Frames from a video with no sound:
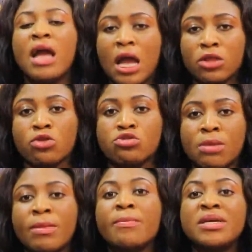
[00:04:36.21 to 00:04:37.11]
eno no
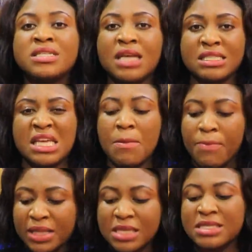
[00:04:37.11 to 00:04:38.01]
so babeji na de
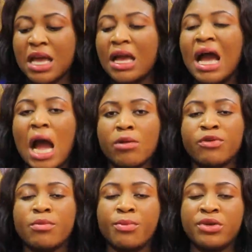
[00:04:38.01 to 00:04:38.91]
ba ne se amfo
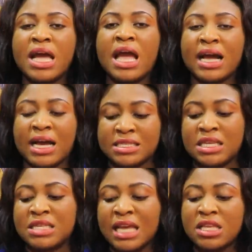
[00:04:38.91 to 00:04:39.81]
bebe na e
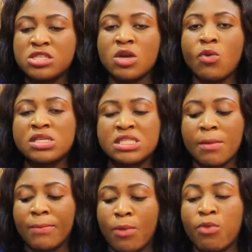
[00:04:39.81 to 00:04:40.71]
kasa se adin tin won
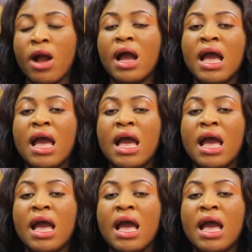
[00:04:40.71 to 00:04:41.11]
hye mpaboa